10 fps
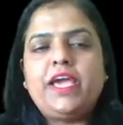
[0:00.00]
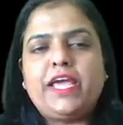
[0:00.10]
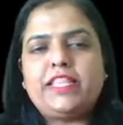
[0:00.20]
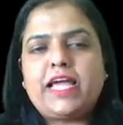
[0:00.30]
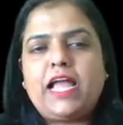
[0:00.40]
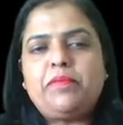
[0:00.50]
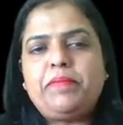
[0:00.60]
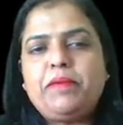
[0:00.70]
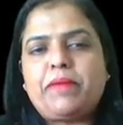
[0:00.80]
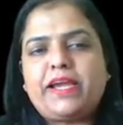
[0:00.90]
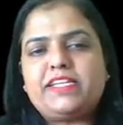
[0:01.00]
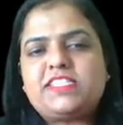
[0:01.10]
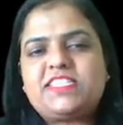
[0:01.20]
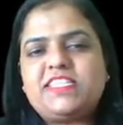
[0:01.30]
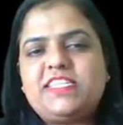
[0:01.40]
enthalpy
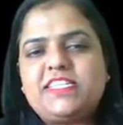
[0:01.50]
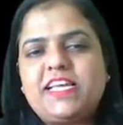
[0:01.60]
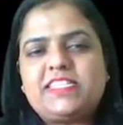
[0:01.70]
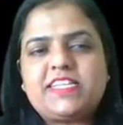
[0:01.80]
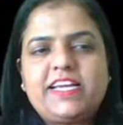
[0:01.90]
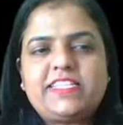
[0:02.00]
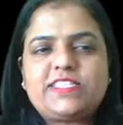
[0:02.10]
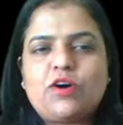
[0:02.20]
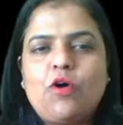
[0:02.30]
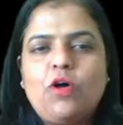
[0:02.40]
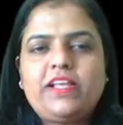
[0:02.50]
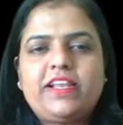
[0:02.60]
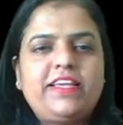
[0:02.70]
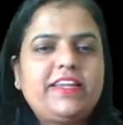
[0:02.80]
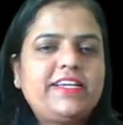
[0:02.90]
minus T delta S. All
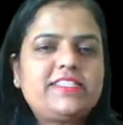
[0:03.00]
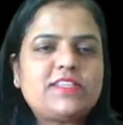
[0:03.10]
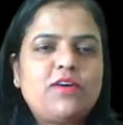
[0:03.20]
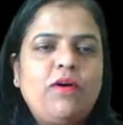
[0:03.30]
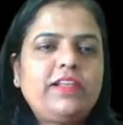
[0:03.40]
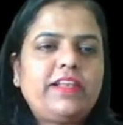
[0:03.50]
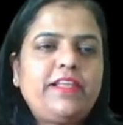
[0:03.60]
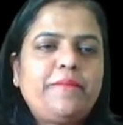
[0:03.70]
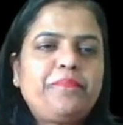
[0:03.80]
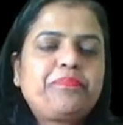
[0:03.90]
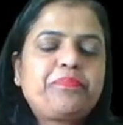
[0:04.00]
clear, guys? All clear?